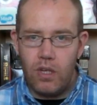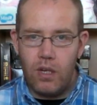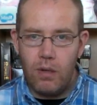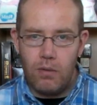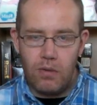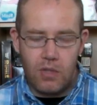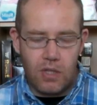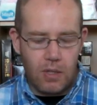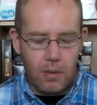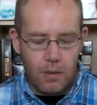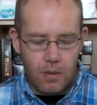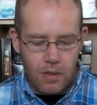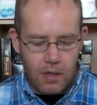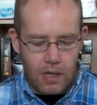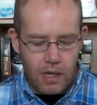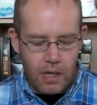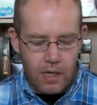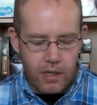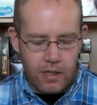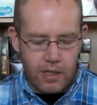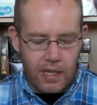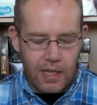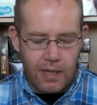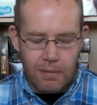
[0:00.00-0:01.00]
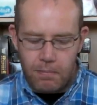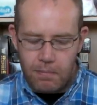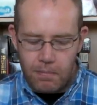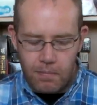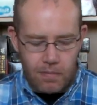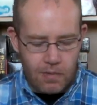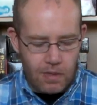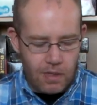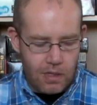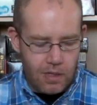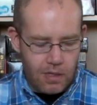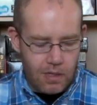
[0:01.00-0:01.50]
cutesy kart game.
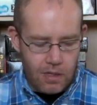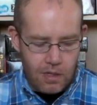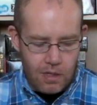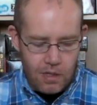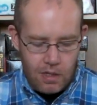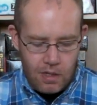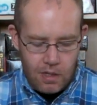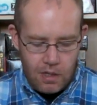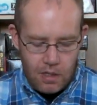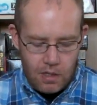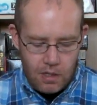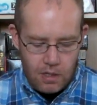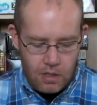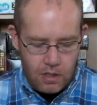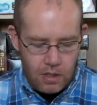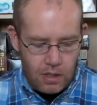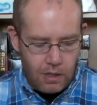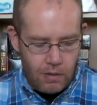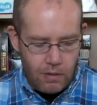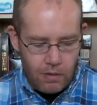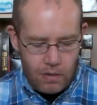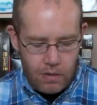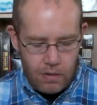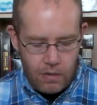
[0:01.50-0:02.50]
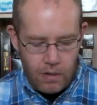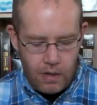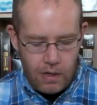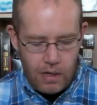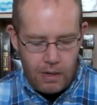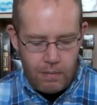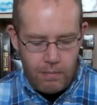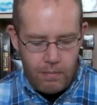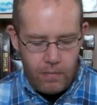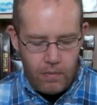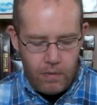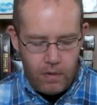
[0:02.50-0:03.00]
So
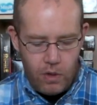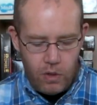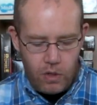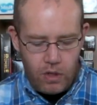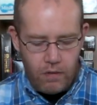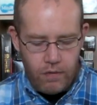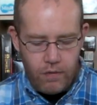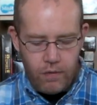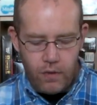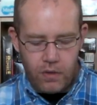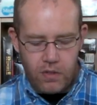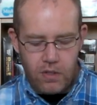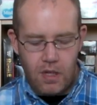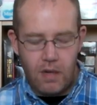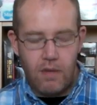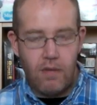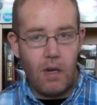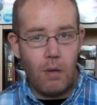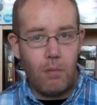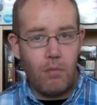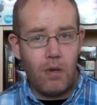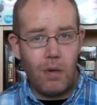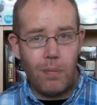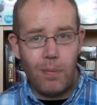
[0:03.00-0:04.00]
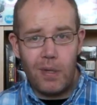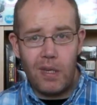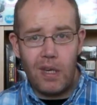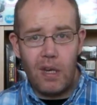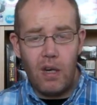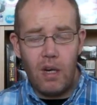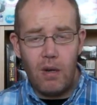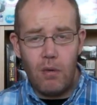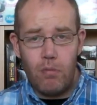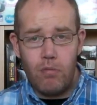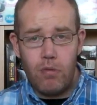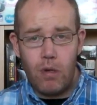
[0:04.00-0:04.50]
I'm looking forward to giving it a proper go and
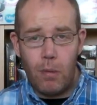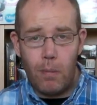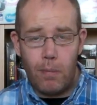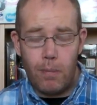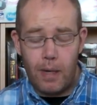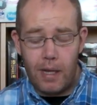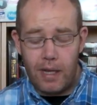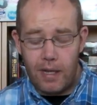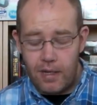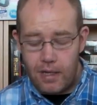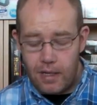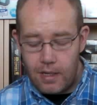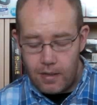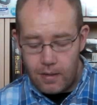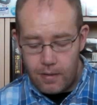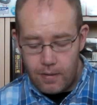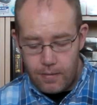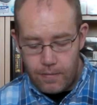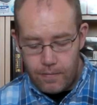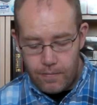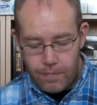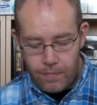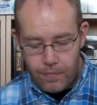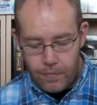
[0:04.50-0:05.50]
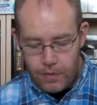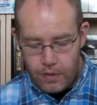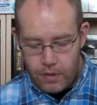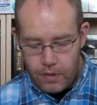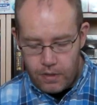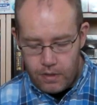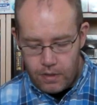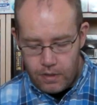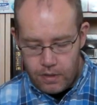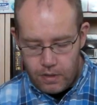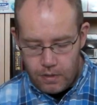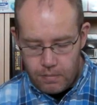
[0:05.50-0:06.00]
have a proper play on it.
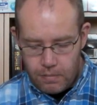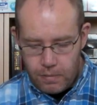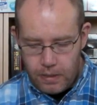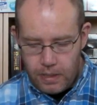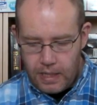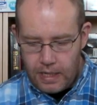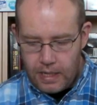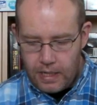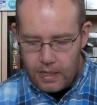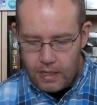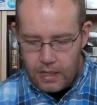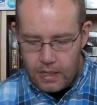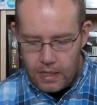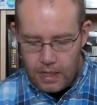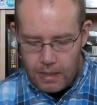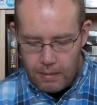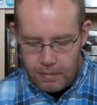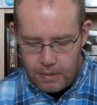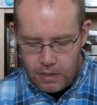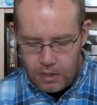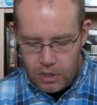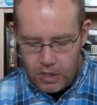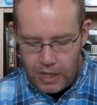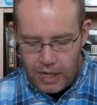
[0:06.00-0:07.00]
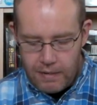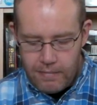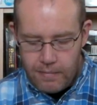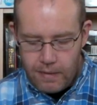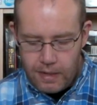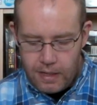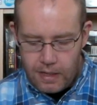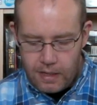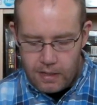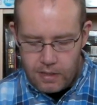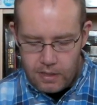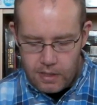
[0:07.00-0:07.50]
But yeah, I mean, it's a shame
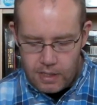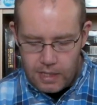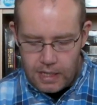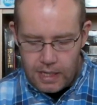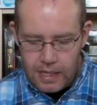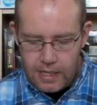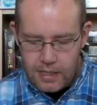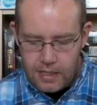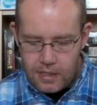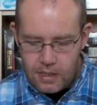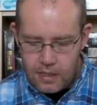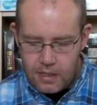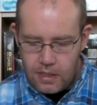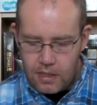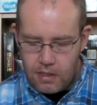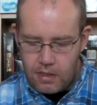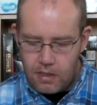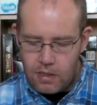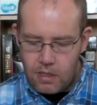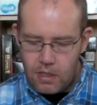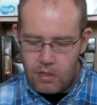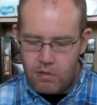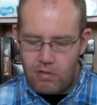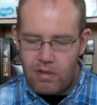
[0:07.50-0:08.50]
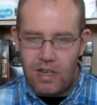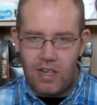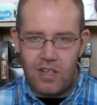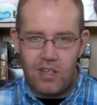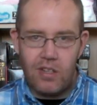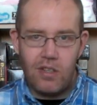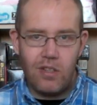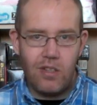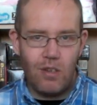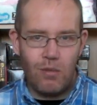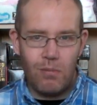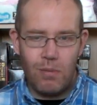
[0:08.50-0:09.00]
really, because the case is scratched
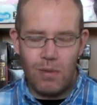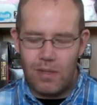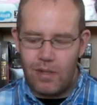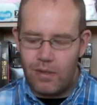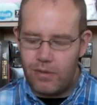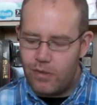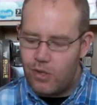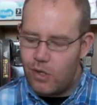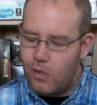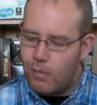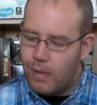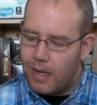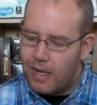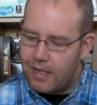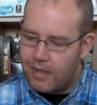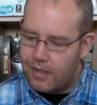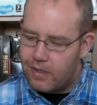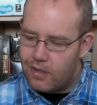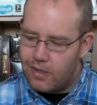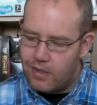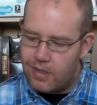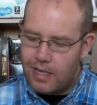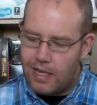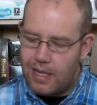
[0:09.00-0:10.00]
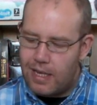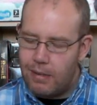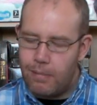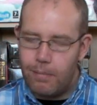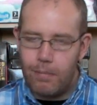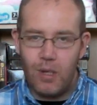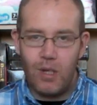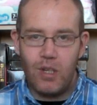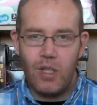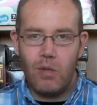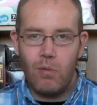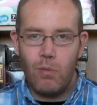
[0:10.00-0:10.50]
and stuff. It's not too bad. It's just that
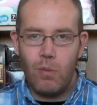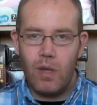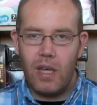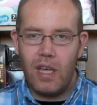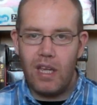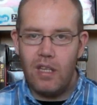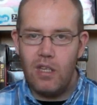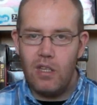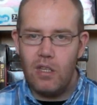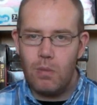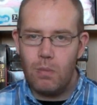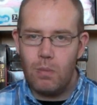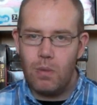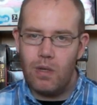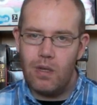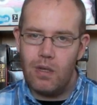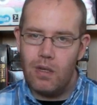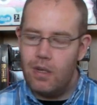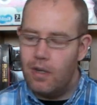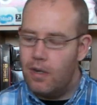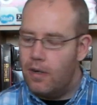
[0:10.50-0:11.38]
bloody hinge. But